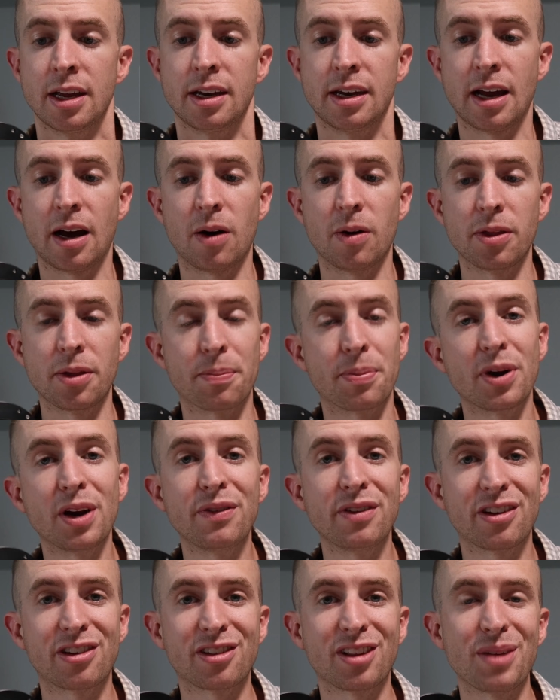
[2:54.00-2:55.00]
Now in the
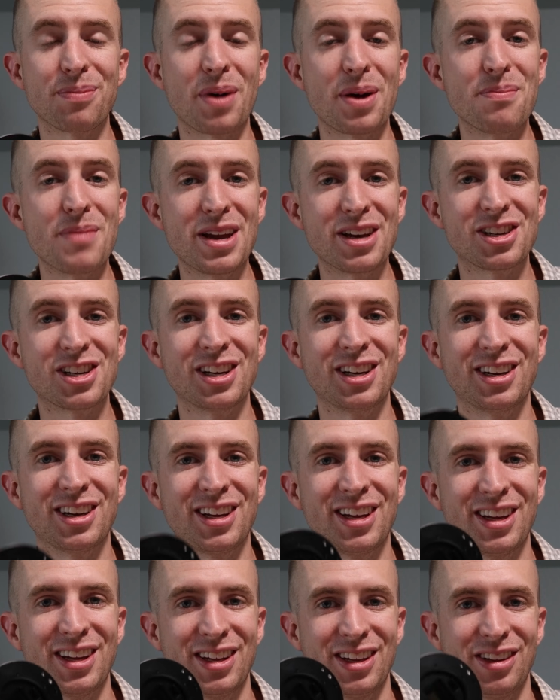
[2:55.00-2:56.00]
previous clip I mentioned
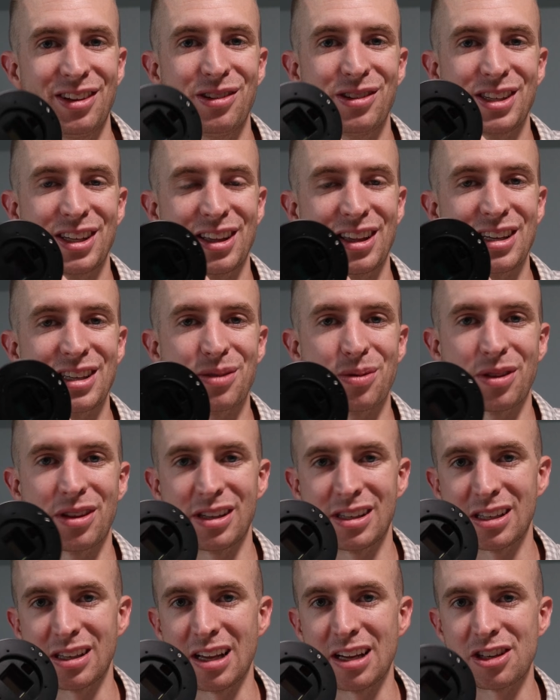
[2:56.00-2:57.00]
using this with a
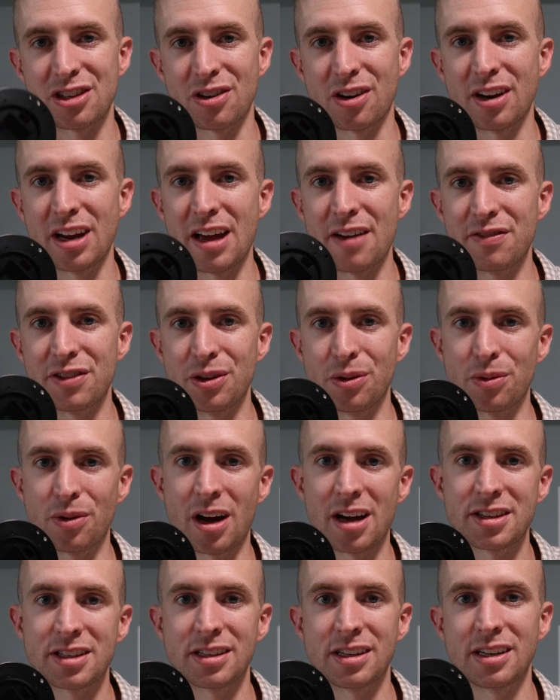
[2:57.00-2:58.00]
Celestron F2
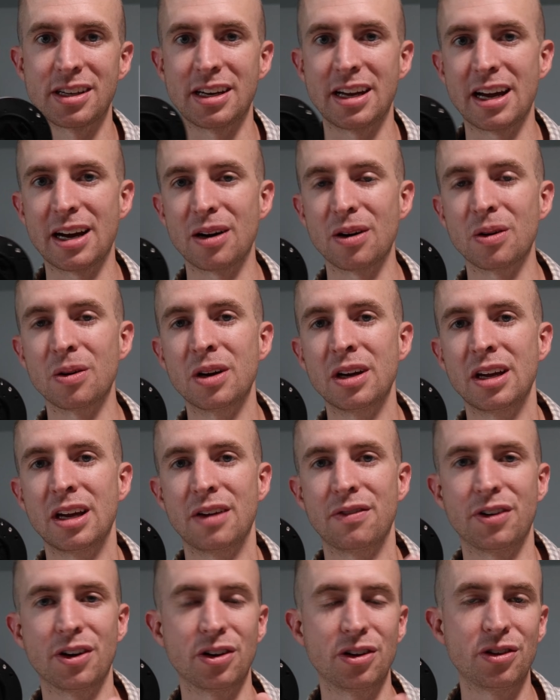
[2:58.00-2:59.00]
Rasa and how
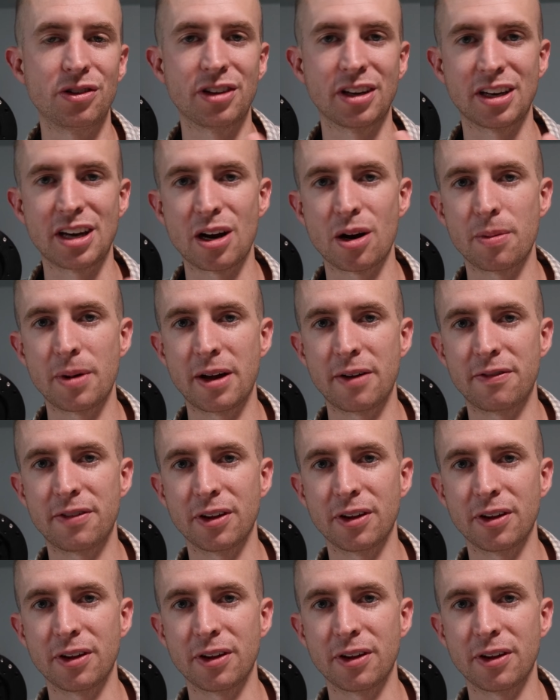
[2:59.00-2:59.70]
if you're using narrowband